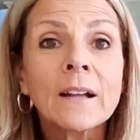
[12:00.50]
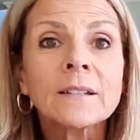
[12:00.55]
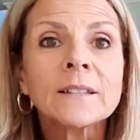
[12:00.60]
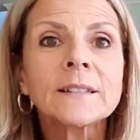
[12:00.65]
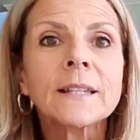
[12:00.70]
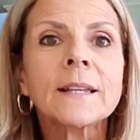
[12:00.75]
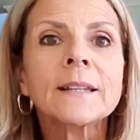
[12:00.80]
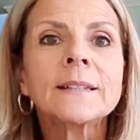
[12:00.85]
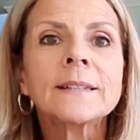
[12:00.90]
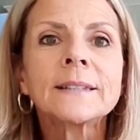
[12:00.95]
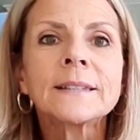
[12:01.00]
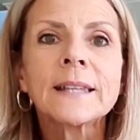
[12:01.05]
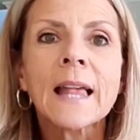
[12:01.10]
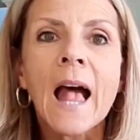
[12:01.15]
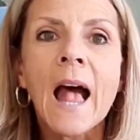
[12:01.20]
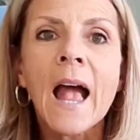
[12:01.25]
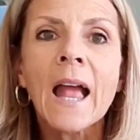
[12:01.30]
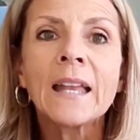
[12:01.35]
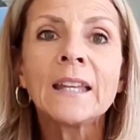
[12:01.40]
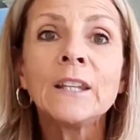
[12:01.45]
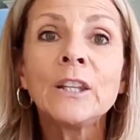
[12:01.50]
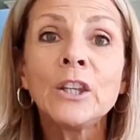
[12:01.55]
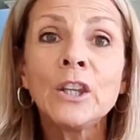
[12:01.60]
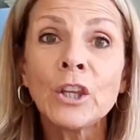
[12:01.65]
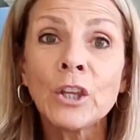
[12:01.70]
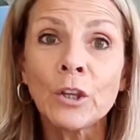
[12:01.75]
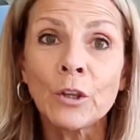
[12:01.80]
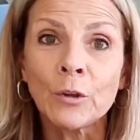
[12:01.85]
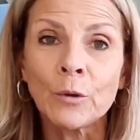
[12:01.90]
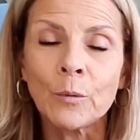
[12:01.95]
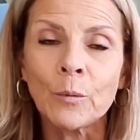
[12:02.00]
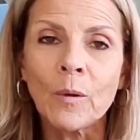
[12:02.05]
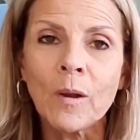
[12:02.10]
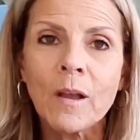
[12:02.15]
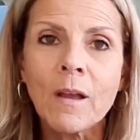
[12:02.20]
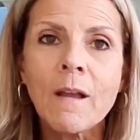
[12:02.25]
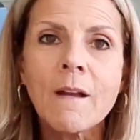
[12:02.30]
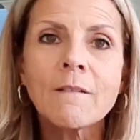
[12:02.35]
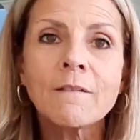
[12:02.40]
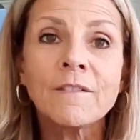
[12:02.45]
else assign you
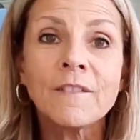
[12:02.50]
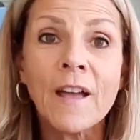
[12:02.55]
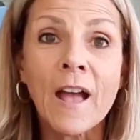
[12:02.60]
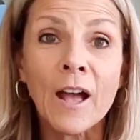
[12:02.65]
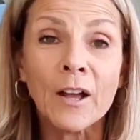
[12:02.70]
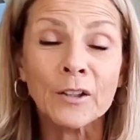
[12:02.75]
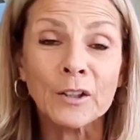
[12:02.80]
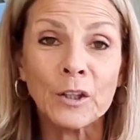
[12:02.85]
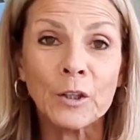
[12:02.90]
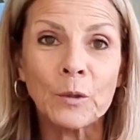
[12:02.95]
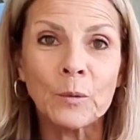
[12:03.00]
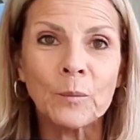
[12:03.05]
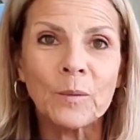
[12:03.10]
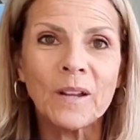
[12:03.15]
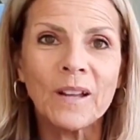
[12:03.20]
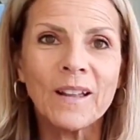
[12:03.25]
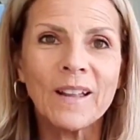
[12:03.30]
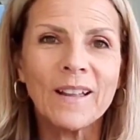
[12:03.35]
value.